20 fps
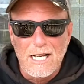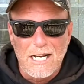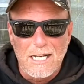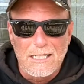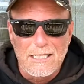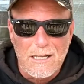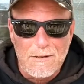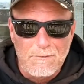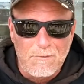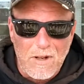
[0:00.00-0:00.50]
then
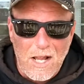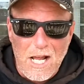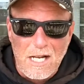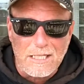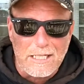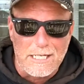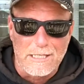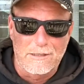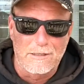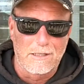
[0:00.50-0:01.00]

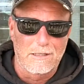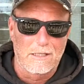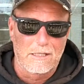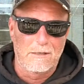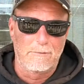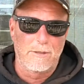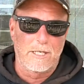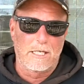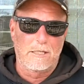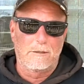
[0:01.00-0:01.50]
vlogging started
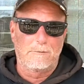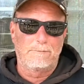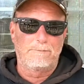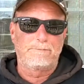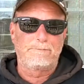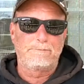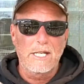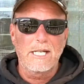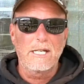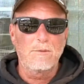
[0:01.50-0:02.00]
coming out.
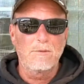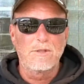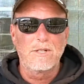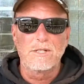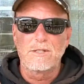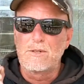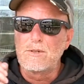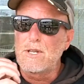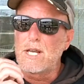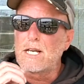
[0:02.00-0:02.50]
I think it was
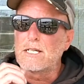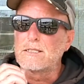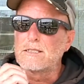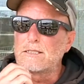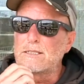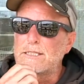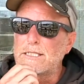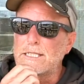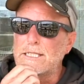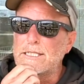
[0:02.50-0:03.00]
in
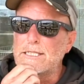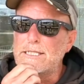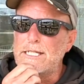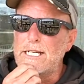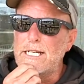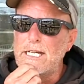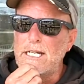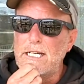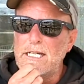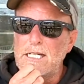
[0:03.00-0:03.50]

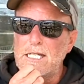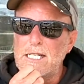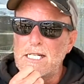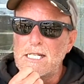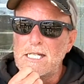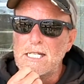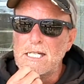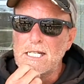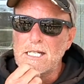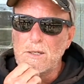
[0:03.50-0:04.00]
2016
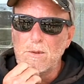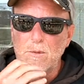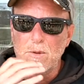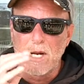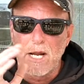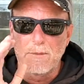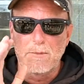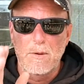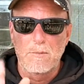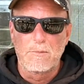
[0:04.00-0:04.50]

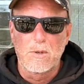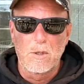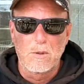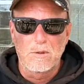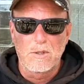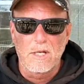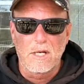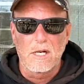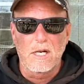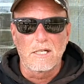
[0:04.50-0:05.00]
when I had my
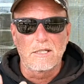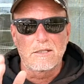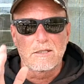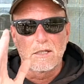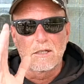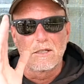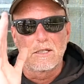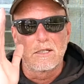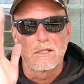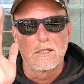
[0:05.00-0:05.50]
boat there, I
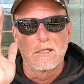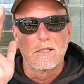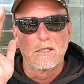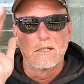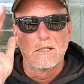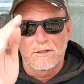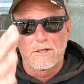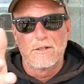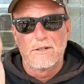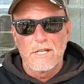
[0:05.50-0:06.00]
started
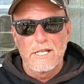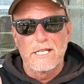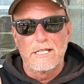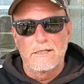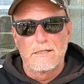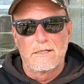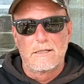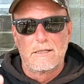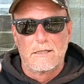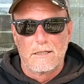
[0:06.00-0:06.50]

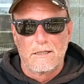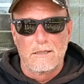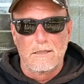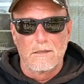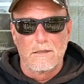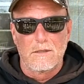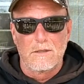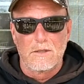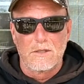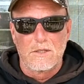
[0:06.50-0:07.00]
these, the
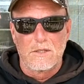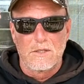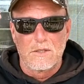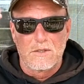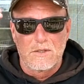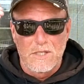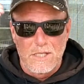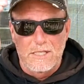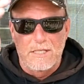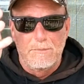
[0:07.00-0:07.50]

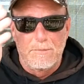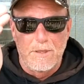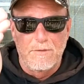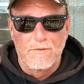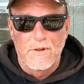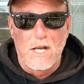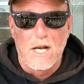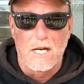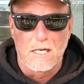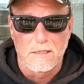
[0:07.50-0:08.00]

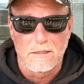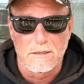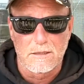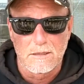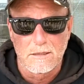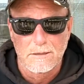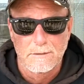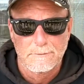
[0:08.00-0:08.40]
CCB vlogs.